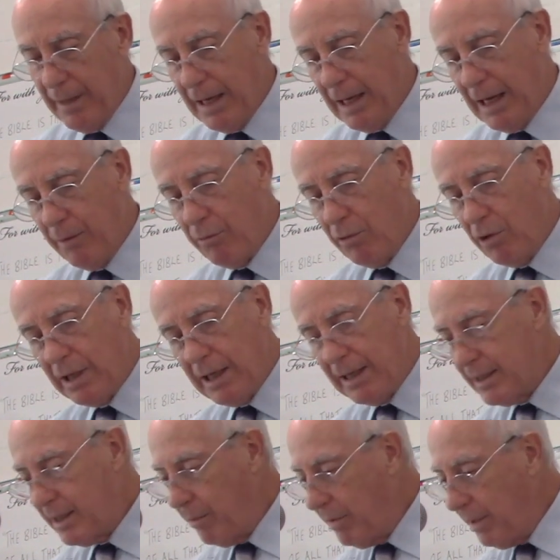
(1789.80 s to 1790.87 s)
And we'll look at
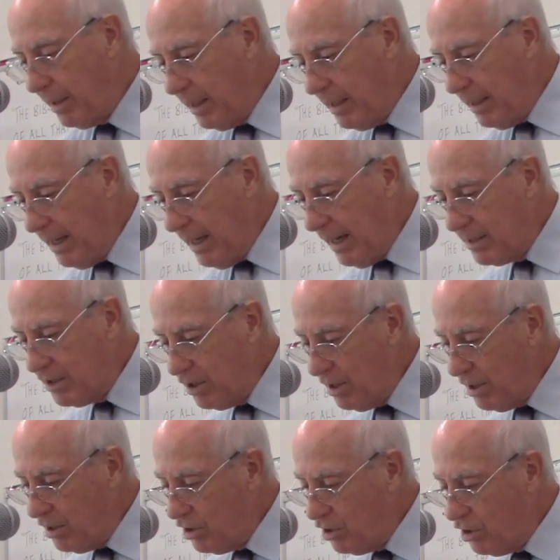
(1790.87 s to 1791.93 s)
something in
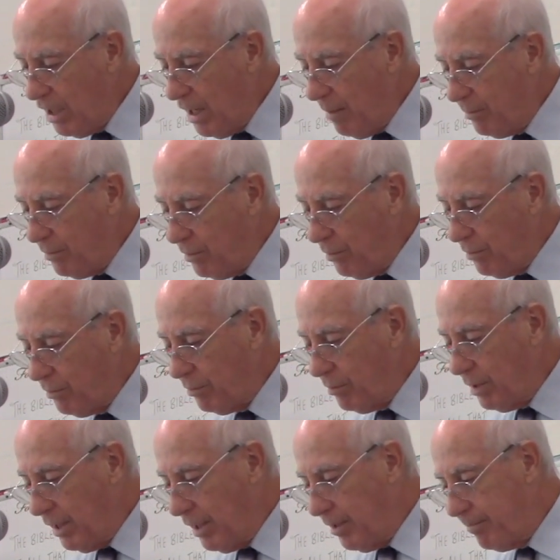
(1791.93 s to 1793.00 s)
Exodus chapter
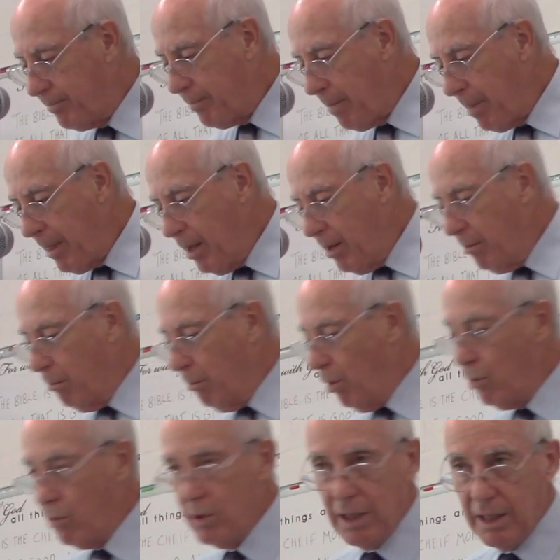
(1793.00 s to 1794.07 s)
3.
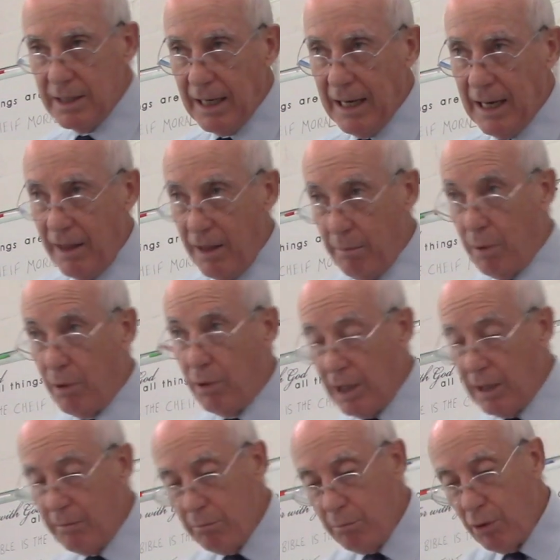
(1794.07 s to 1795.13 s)
Moses and the
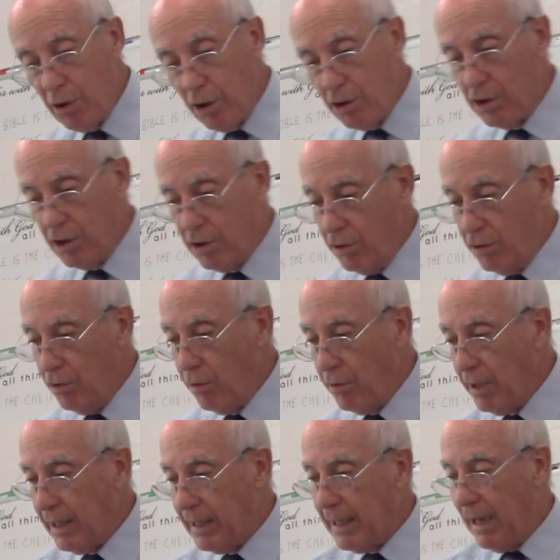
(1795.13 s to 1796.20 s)
burning bush. And you know
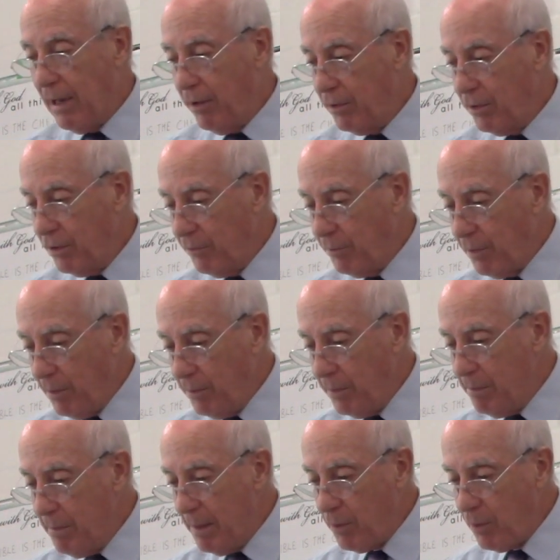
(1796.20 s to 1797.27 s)
the account. You've probably
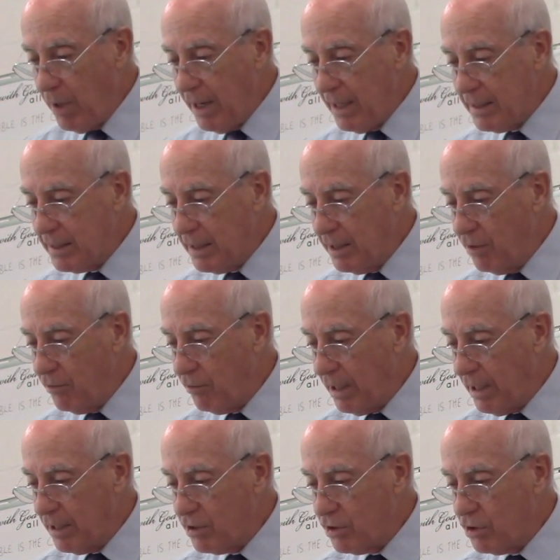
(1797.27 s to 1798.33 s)
memorized it. You've read
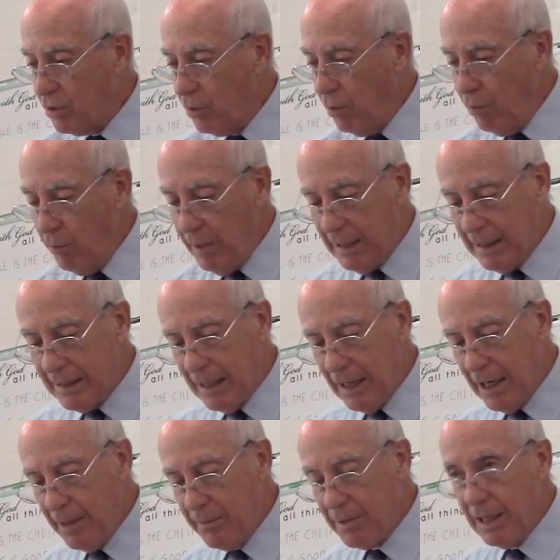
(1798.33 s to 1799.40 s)
it so many
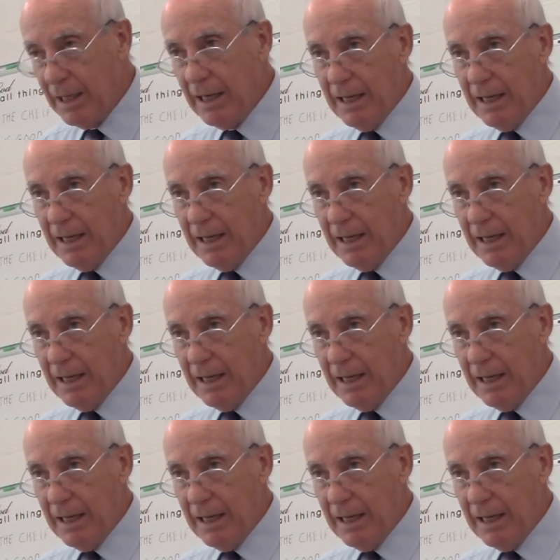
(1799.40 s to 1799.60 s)
times.